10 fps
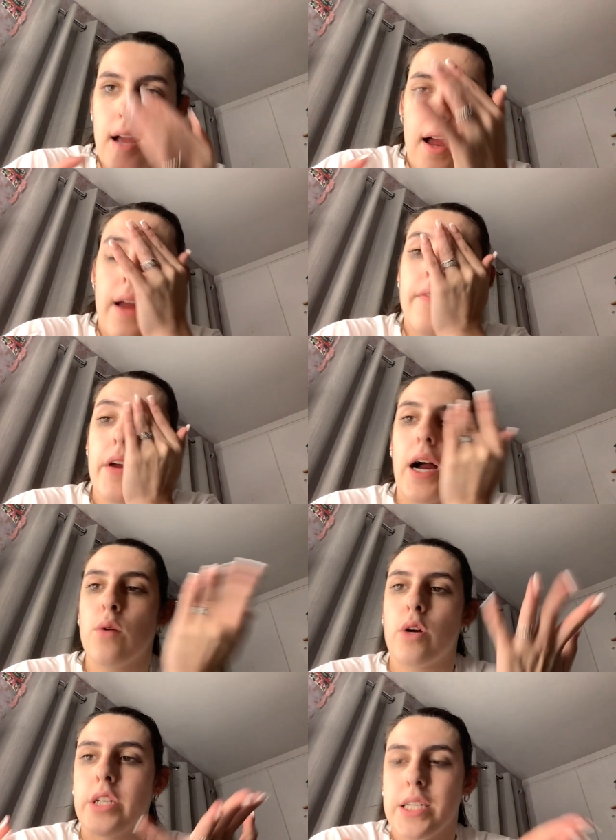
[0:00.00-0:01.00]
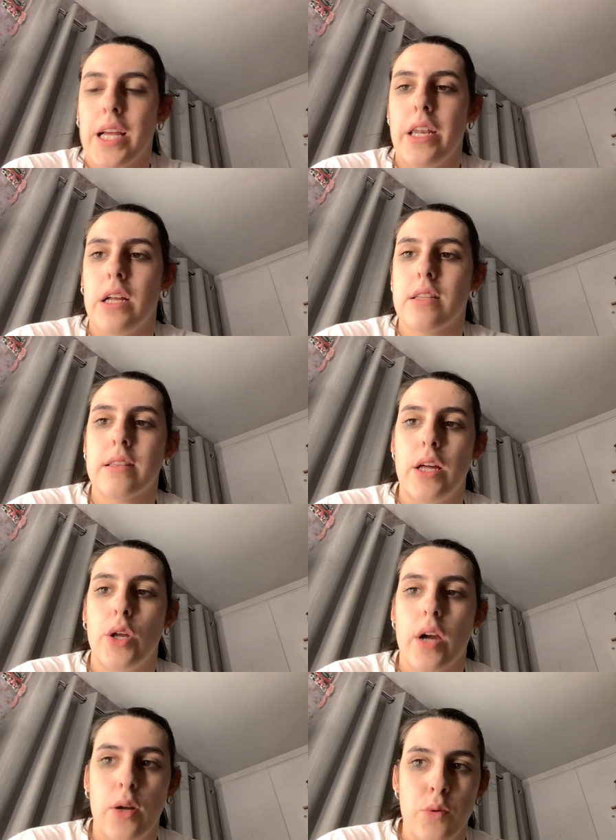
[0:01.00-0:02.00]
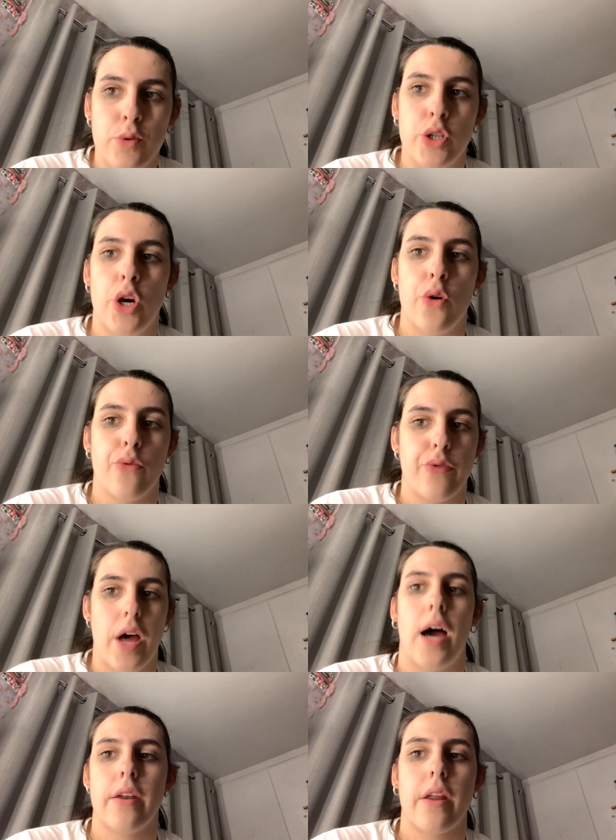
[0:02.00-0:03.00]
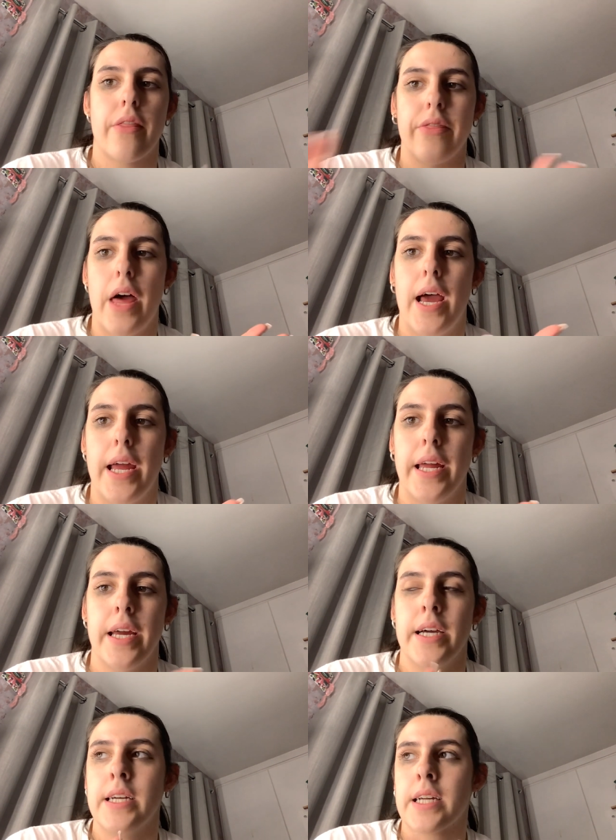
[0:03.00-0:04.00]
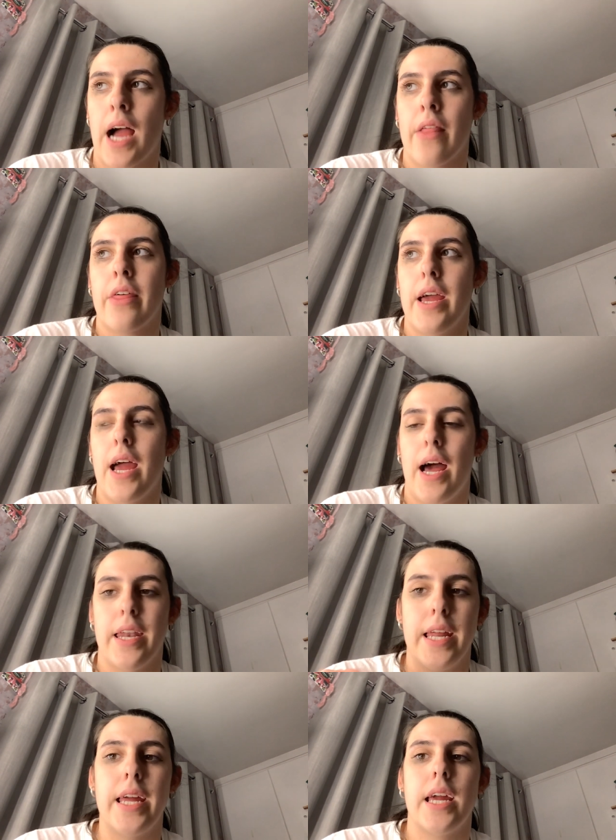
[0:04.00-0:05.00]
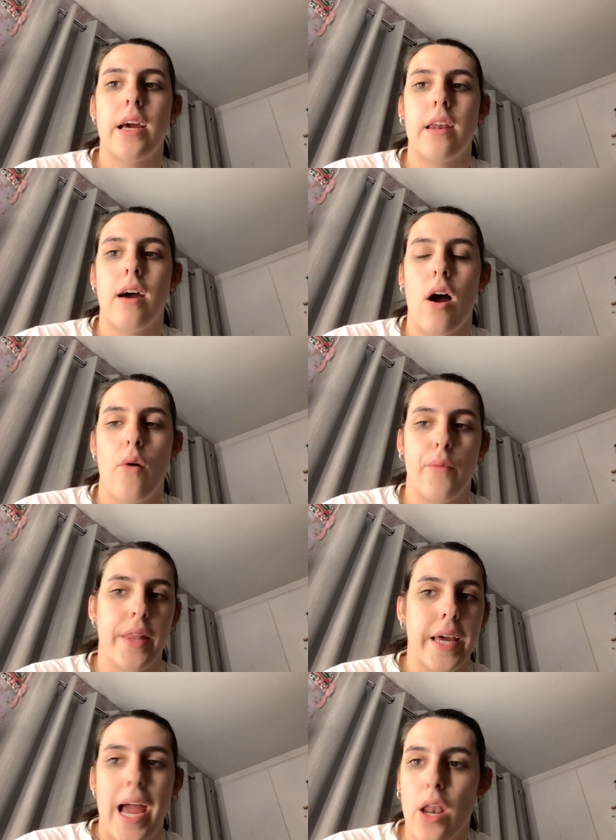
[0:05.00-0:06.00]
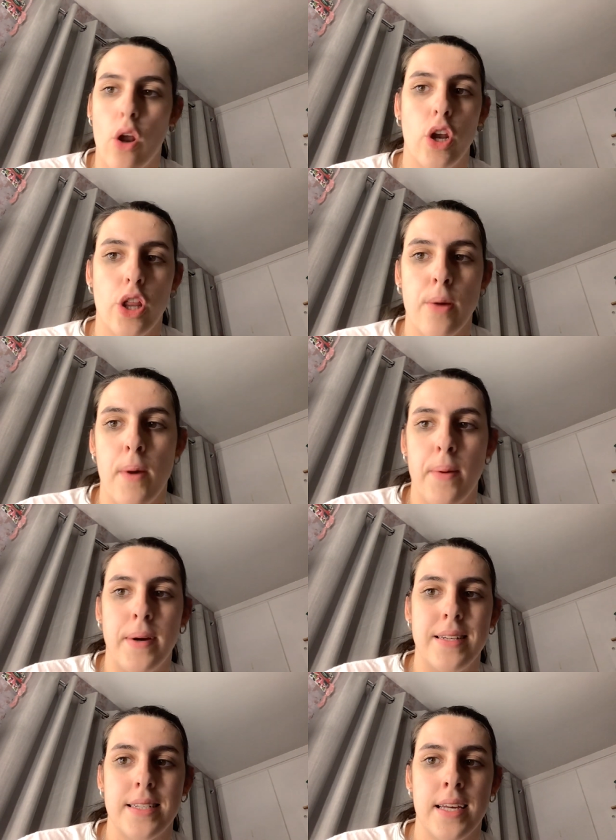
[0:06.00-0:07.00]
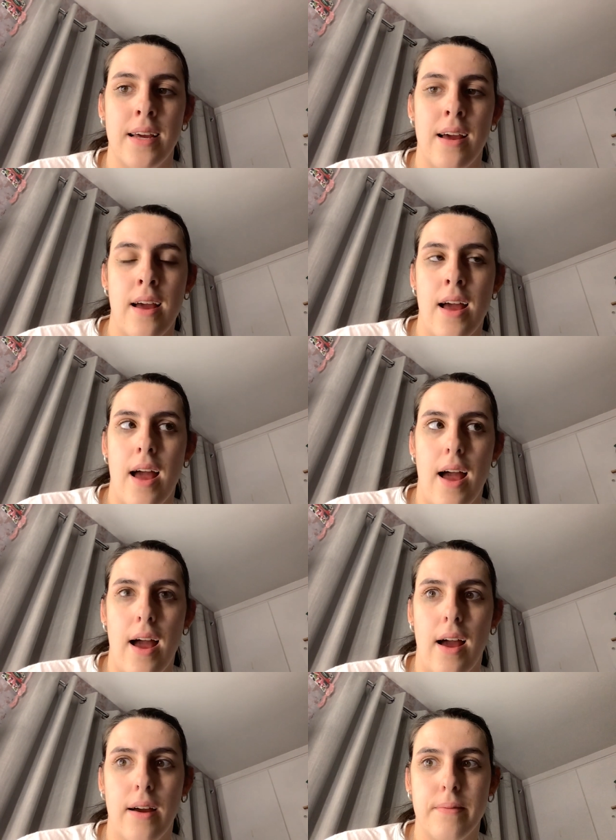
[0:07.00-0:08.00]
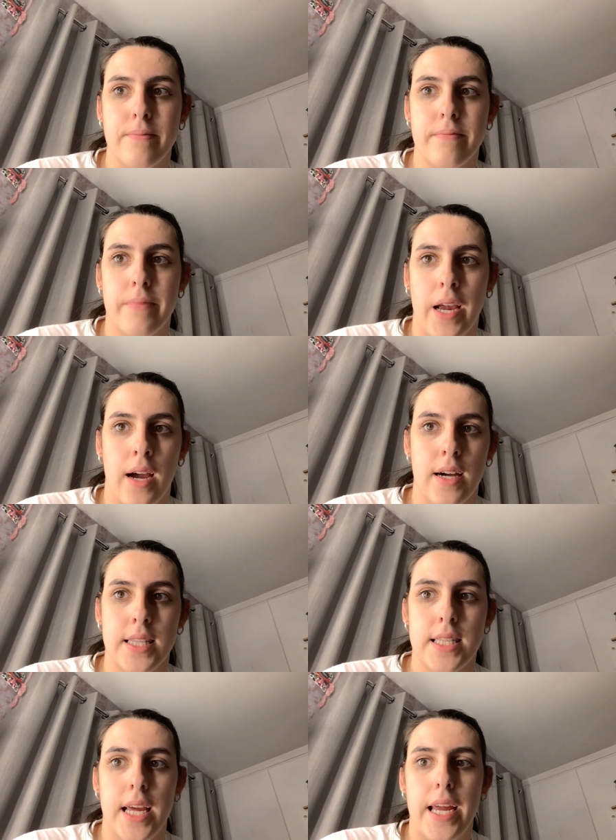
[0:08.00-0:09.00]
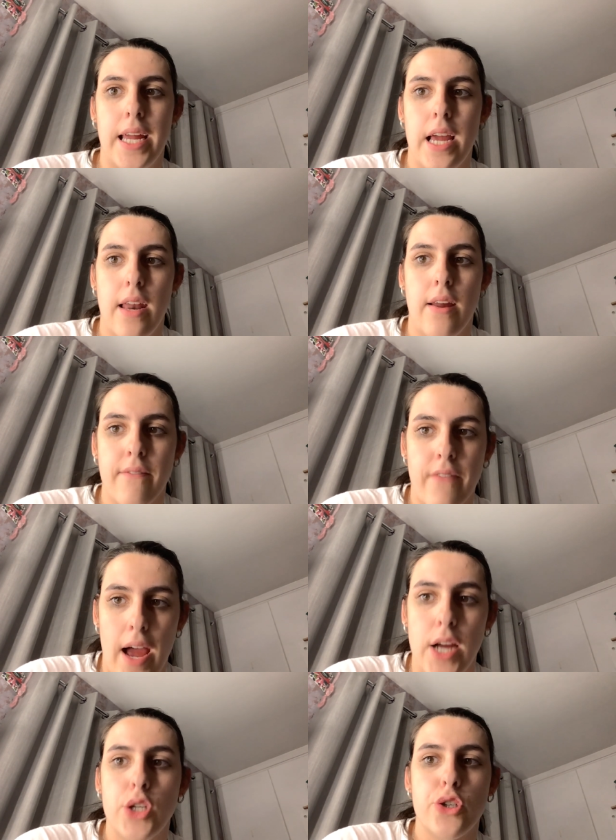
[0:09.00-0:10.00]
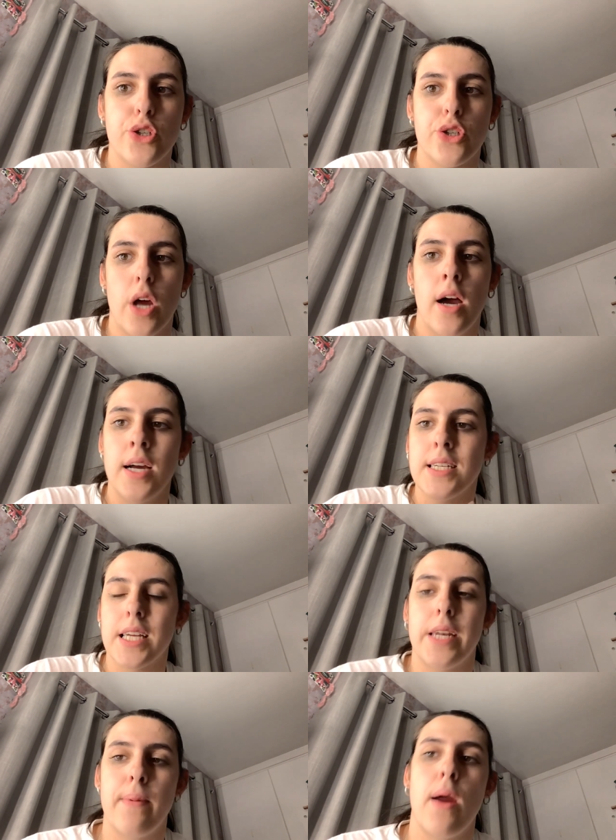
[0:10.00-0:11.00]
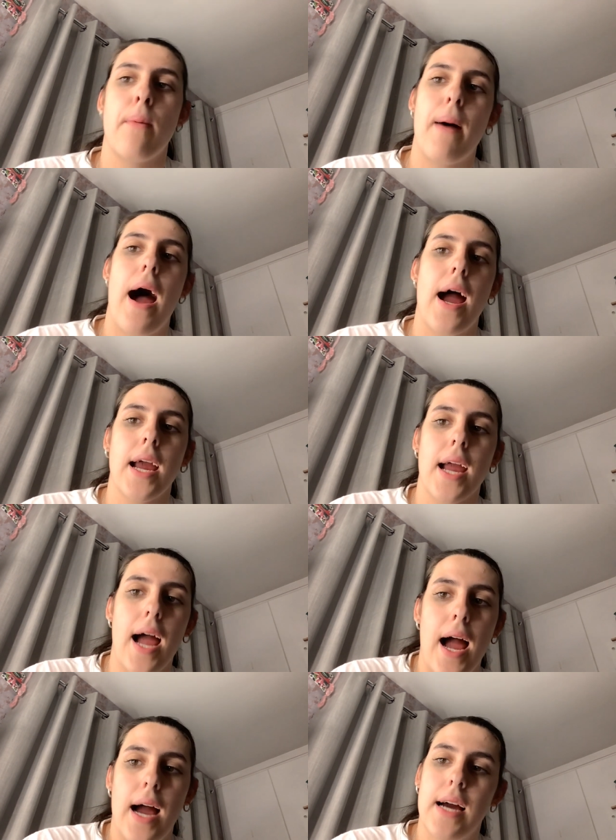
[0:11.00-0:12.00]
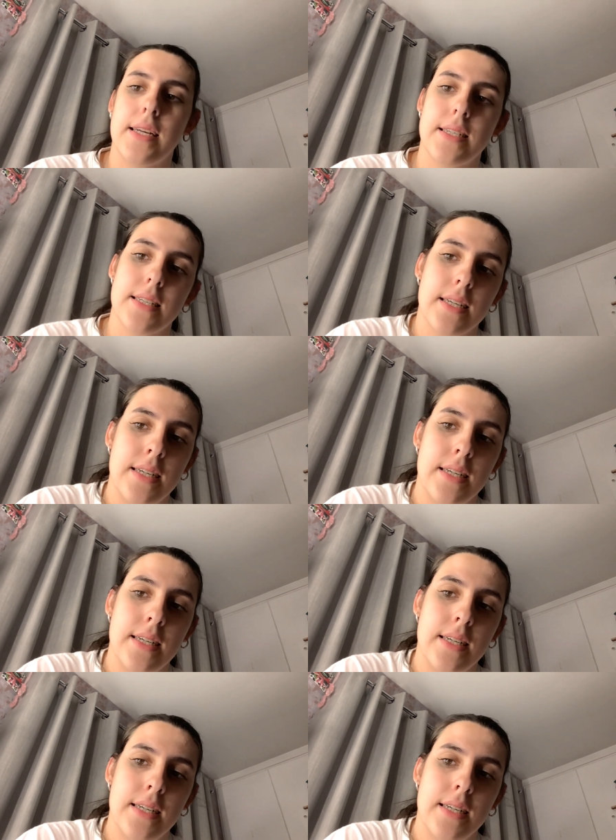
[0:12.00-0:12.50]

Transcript: uh, if you guys watch this then, then you guys will know that they, Kathy and Ian, aren't really getting on at the moment um, because Ian fetched Cinderella back and